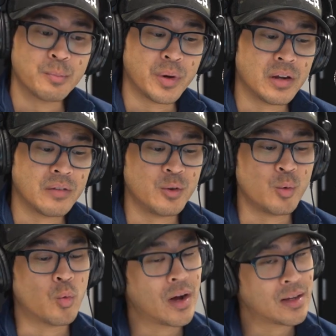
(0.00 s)
But if you
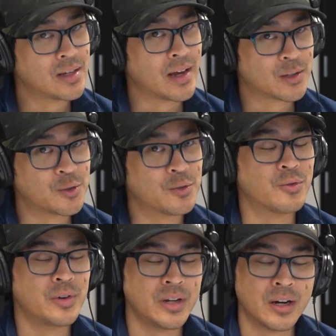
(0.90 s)
want to actually
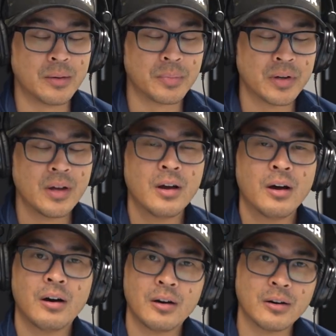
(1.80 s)
read up
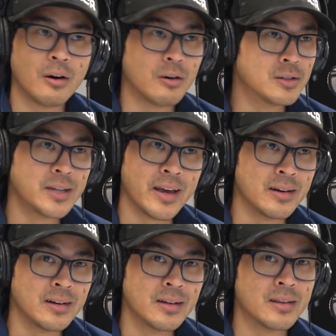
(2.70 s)
on all
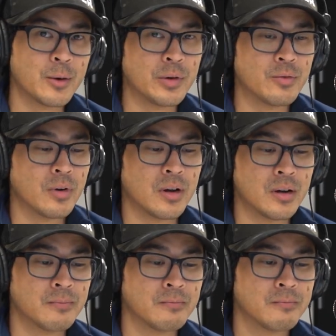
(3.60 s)
10 that we
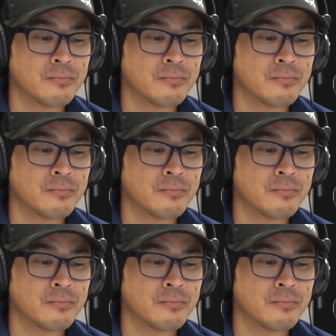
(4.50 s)
went